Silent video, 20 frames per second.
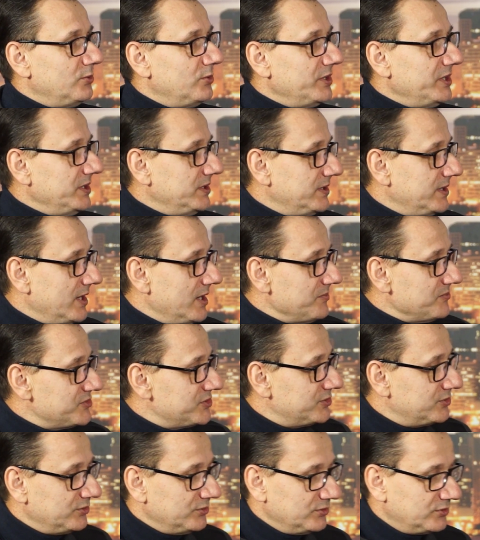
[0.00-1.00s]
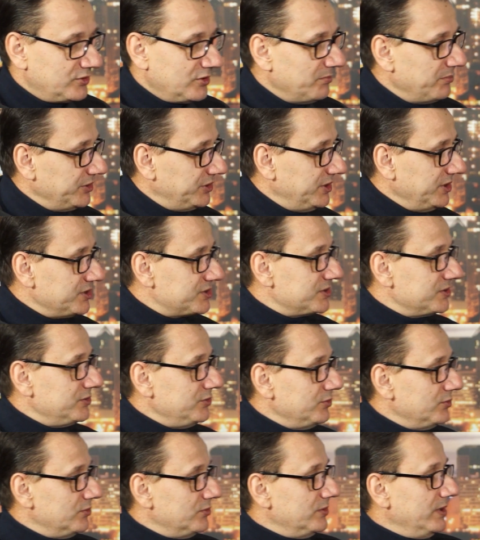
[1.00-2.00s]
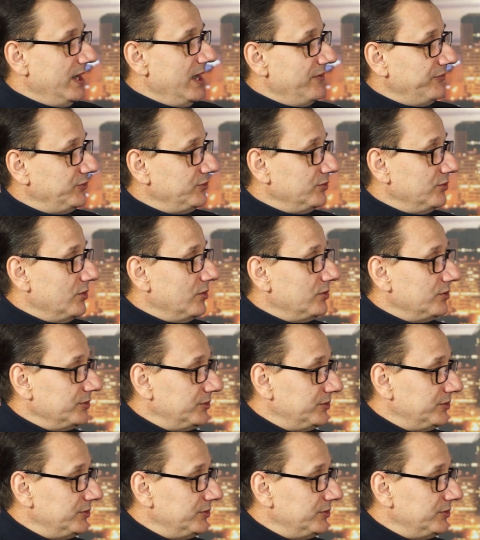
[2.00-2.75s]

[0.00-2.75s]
when it comes to competition, you have to go